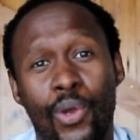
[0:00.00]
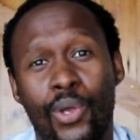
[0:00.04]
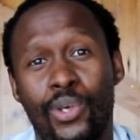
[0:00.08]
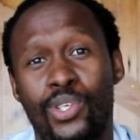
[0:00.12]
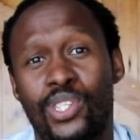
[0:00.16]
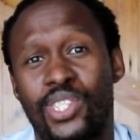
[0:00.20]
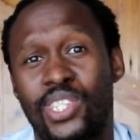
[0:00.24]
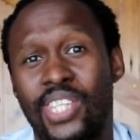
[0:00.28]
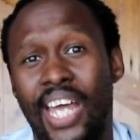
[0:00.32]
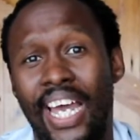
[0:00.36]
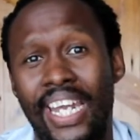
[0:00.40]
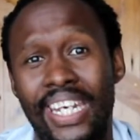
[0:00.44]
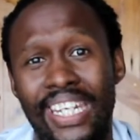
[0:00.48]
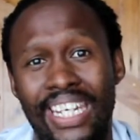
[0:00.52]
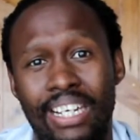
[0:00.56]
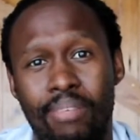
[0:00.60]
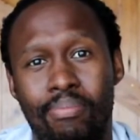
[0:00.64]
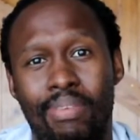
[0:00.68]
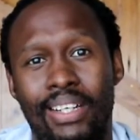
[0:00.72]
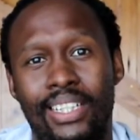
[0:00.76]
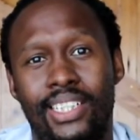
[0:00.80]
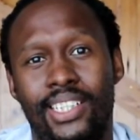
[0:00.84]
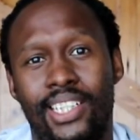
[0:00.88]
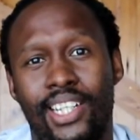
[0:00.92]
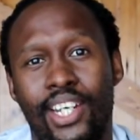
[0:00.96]
studying
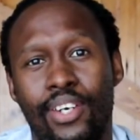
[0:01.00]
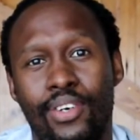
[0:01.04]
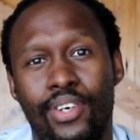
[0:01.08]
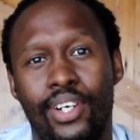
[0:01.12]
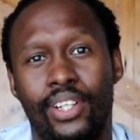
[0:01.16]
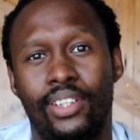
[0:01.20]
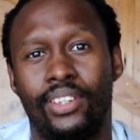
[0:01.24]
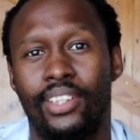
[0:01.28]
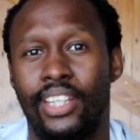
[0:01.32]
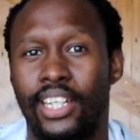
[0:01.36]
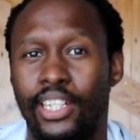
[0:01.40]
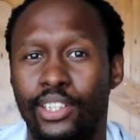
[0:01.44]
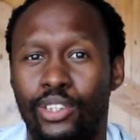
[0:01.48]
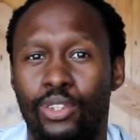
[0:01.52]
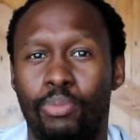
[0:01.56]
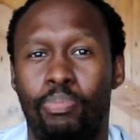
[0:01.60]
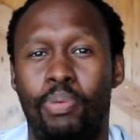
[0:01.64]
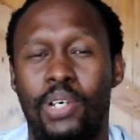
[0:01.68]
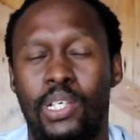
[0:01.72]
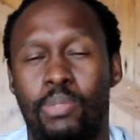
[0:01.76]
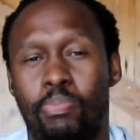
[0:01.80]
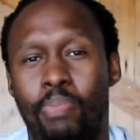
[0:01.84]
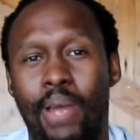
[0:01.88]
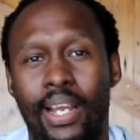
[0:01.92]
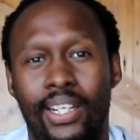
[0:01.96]
material into
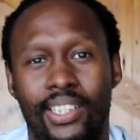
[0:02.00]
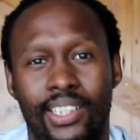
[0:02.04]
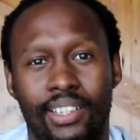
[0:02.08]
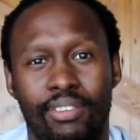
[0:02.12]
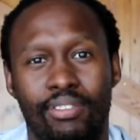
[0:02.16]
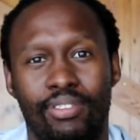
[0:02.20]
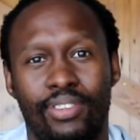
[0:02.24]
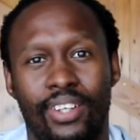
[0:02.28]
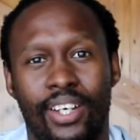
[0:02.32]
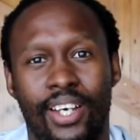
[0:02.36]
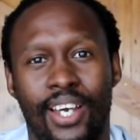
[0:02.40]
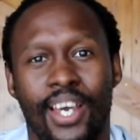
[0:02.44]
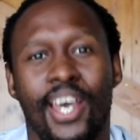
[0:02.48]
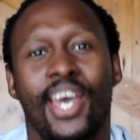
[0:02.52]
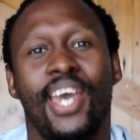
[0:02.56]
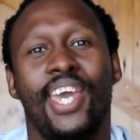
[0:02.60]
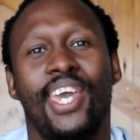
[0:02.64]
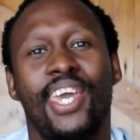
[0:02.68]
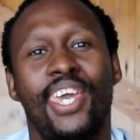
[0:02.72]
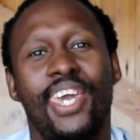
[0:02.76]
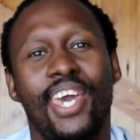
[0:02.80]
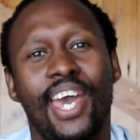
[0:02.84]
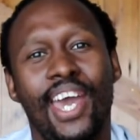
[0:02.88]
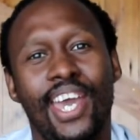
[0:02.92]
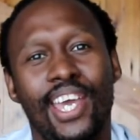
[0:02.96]
perspective.
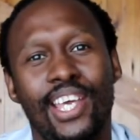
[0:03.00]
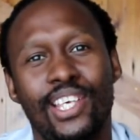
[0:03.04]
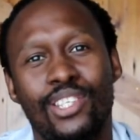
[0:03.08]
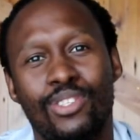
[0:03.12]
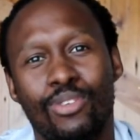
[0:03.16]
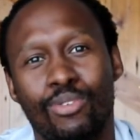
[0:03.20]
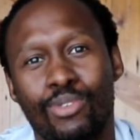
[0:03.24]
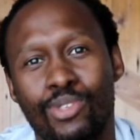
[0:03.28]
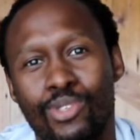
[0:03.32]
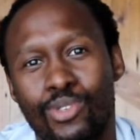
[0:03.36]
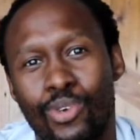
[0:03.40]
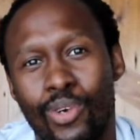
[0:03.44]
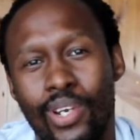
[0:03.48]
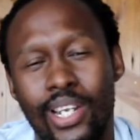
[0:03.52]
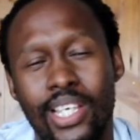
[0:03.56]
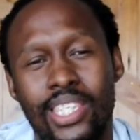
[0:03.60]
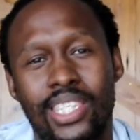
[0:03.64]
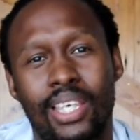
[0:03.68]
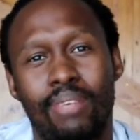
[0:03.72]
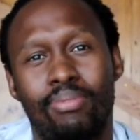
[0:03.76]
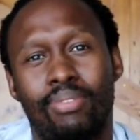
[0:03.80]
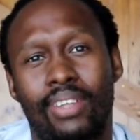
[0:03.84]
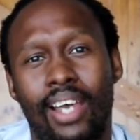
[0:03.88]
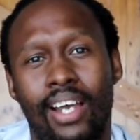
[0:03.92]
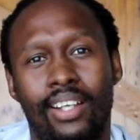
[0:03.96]
Here is Uzoli
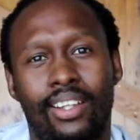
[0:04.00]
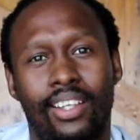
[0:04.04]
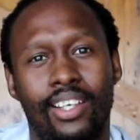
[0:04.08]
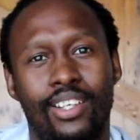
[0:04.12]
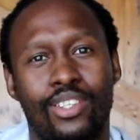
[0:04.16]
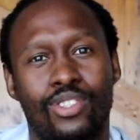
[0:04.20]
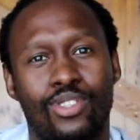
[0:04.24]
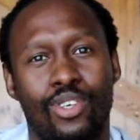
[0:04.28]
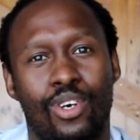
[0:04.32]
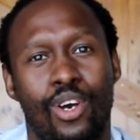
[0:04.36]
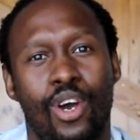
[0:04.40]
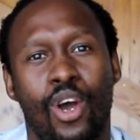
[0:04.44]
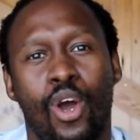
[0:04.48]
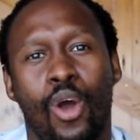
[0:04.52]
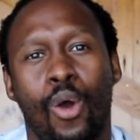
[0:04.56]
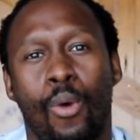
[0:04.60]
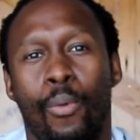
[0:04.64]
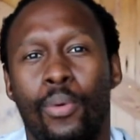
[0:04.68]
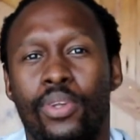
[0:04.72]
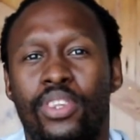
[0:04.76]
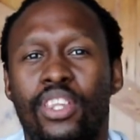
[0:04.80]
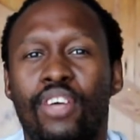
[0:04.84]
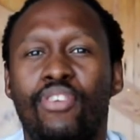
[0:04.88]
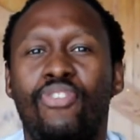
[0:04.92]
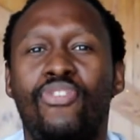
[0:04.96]
Samkatiso
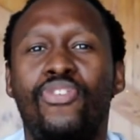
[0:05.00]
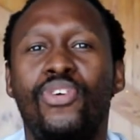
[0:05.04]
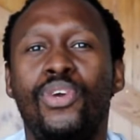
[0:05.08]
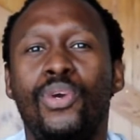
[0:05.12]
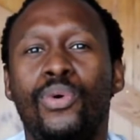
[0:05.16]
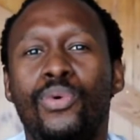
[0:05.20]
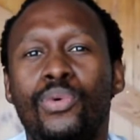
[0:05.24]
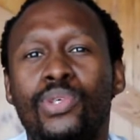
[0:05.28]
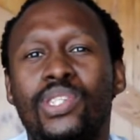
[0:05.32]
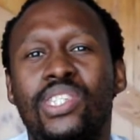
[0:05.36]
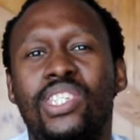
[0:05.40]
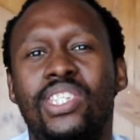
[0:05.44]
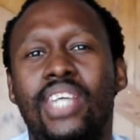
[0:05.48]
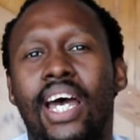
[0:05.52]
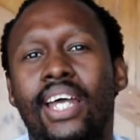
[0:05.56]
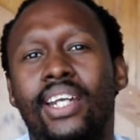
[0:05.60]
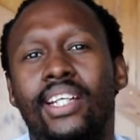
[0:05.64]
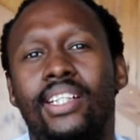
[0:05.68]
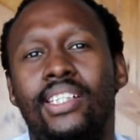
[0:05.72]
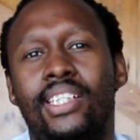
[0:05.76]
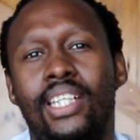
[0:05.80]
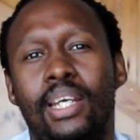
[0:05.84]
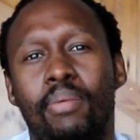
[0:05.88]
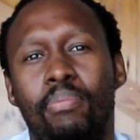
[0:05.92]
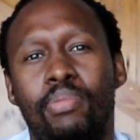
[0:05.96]
with a few
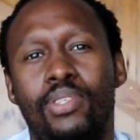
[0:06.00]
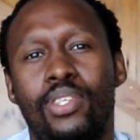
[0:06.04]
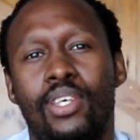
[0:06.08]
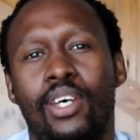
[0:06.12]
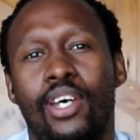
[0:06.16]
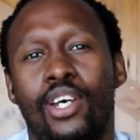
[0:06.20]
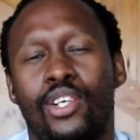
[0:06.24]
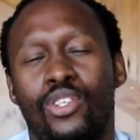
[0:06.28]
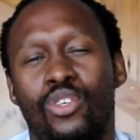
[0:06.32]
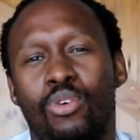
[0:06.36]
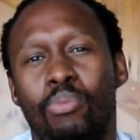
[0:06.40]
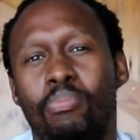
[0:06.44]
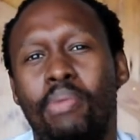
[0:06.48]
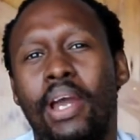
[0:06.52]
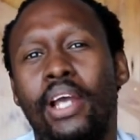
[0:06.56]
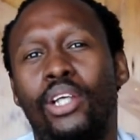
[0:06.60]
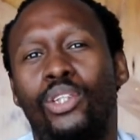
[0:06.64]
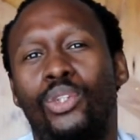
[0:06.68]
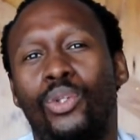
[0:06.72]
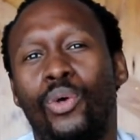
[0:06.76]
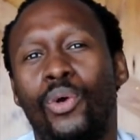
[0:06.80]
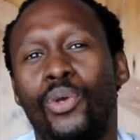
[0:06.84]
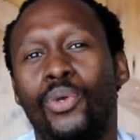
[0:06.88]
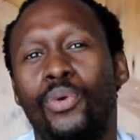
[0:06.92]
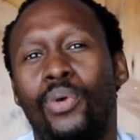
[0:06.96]
study tips to make
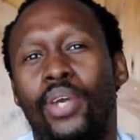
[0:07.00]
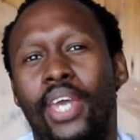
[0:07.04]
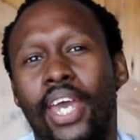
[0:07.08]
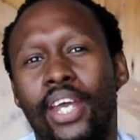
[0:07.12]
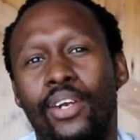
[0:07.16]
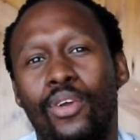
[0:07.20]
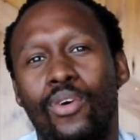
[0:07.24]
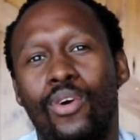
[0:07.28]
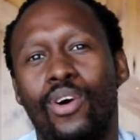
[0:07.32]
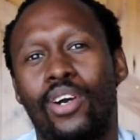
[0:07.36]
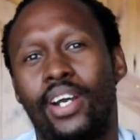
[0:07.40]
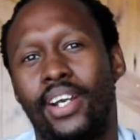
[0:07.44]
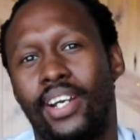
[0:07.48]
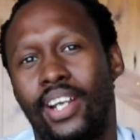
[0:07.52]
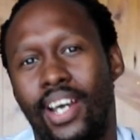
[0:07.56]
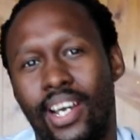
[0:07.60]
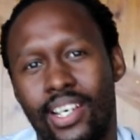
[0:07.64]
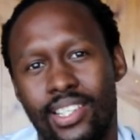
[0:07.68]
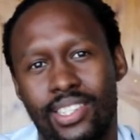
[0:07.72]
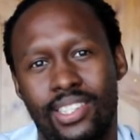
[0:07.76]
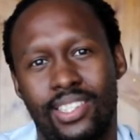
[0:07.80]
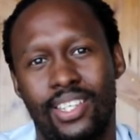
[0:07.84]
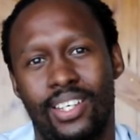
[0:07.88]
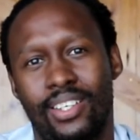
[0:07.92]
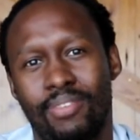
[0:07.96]
sure you get
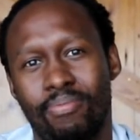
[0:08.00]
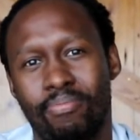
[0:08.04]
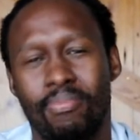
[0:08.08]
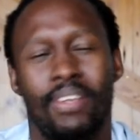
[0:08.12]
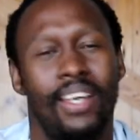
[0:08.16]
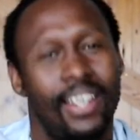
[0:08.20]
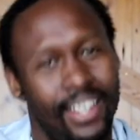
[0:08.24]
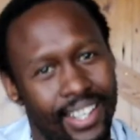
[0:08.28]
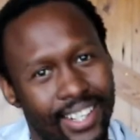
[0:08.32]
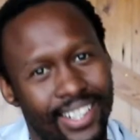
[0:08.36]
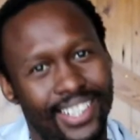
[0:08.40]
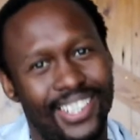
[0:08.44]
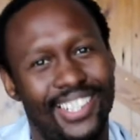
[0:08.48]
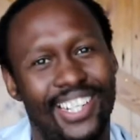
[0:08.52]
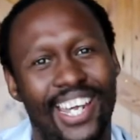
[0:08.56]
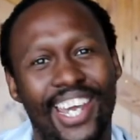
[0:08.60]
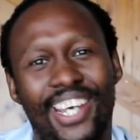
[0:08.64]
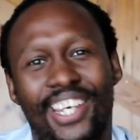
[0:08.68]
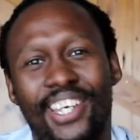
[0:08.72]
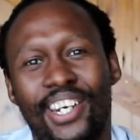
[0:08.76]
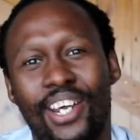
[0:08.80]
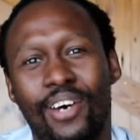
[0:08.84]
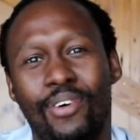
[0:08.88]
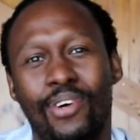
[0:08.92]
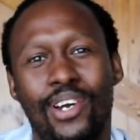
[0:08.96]
organized.
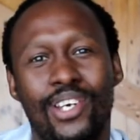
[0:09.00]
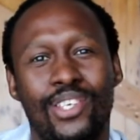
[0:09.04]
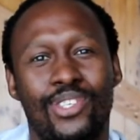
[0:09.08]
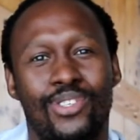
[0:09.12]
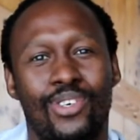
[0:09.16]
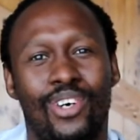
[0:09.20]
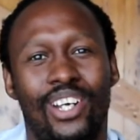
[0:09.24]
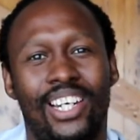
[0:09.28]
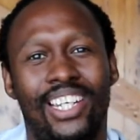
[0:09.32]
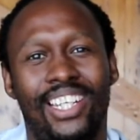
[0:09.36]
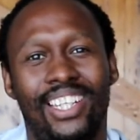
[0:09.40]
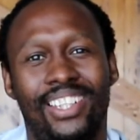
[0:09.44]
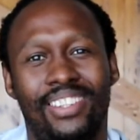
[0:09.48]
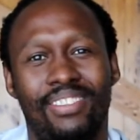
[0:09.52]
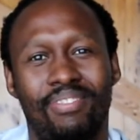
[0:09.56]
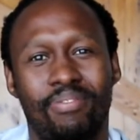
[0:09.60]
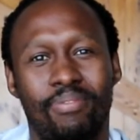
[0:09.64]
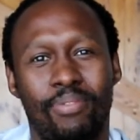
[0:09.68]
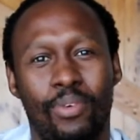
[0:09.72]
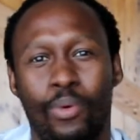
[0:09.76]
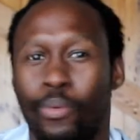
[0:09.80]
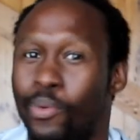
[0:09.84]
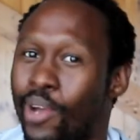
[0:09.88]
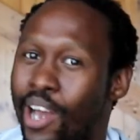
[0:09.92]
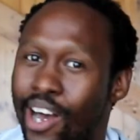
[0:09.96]
Take it away, Zoli.
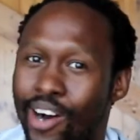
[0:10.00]
We are